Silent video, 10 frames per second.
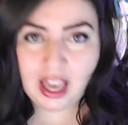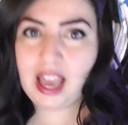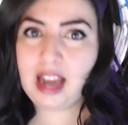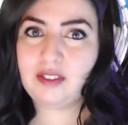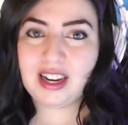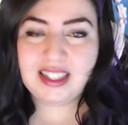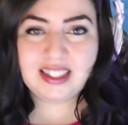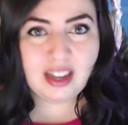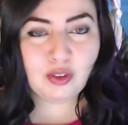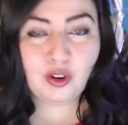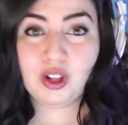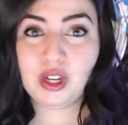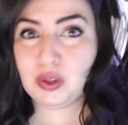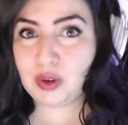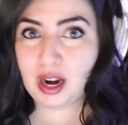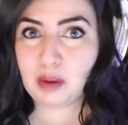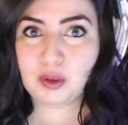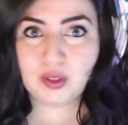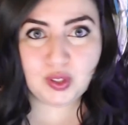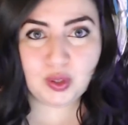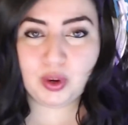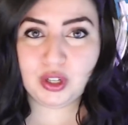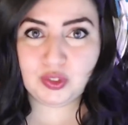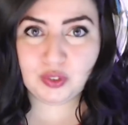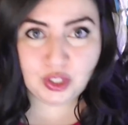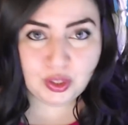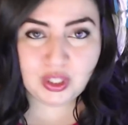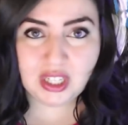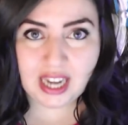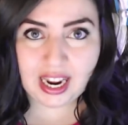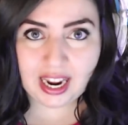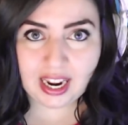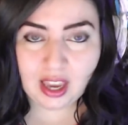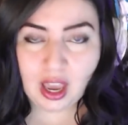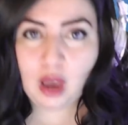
and I've got several incredible stories for you today.